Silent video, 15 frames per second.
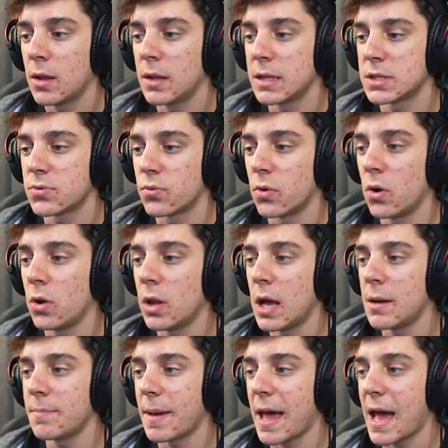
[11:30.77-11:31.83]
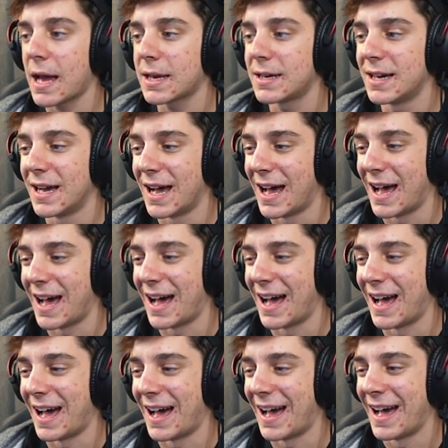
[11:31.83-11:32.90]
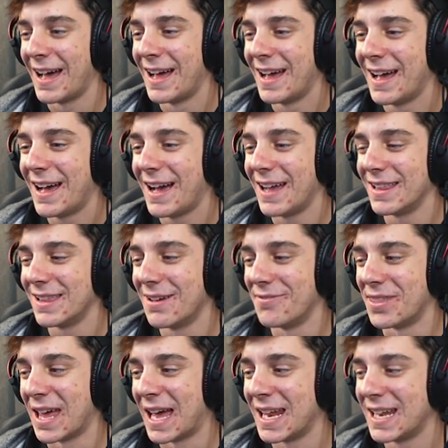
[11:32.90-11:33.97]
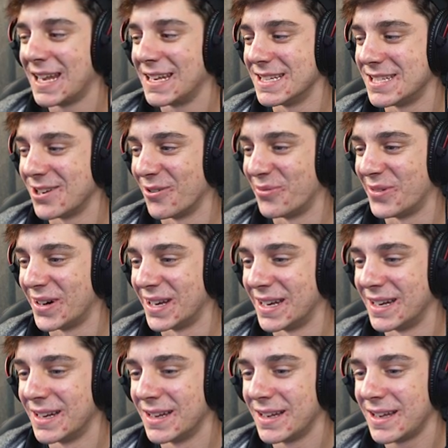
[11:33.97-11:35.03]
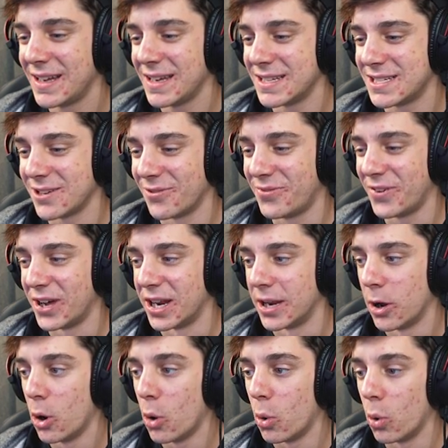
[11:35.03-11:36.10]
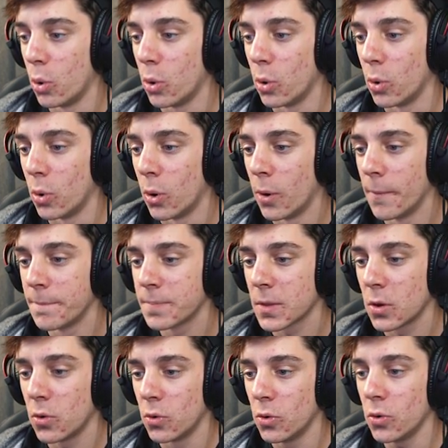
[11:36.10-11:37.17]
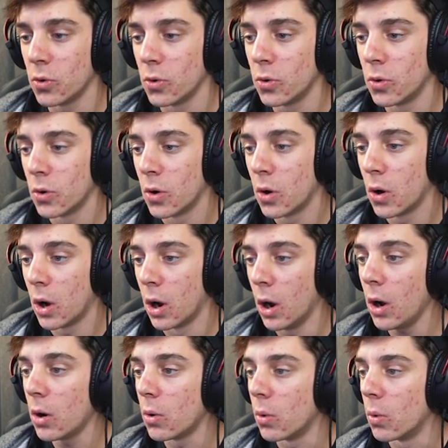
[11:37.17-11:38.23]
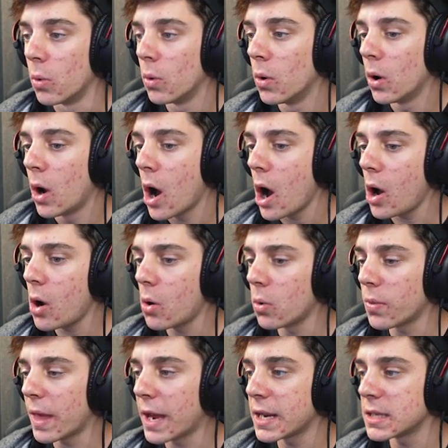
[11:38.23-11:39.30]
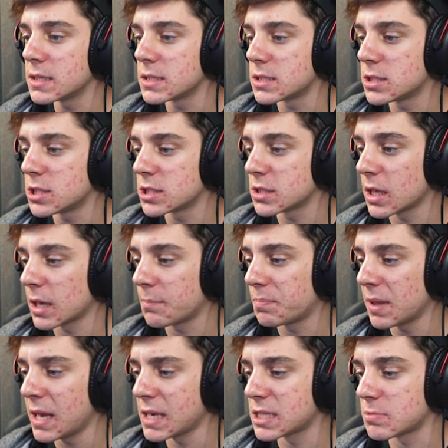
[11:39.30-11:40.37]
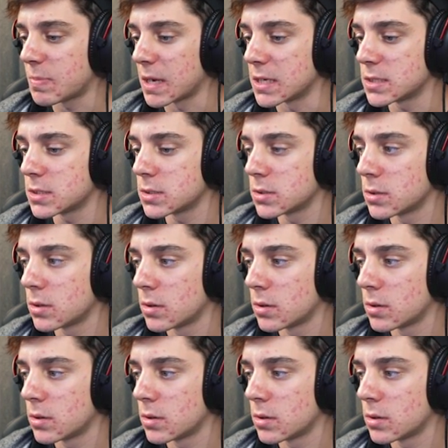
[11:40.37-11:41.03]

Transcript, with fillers: Let's roll on back. I love that. It's so fun. It's so fun. Ooh. Ooh. Oh. Oh, that is just like blank space.